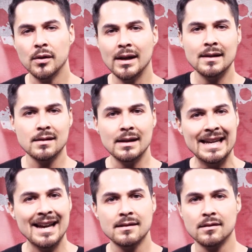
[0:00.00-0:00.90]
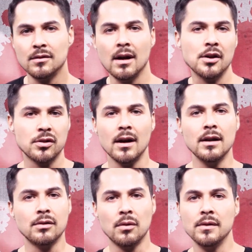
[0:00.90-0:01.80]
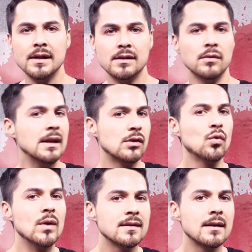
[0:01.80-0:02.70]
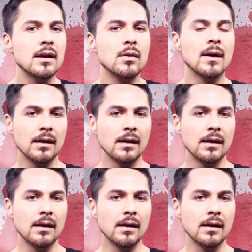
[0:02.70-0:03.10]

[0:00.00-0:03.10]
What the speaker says: You can easily guess. They're not trying to throw these unique twists at you.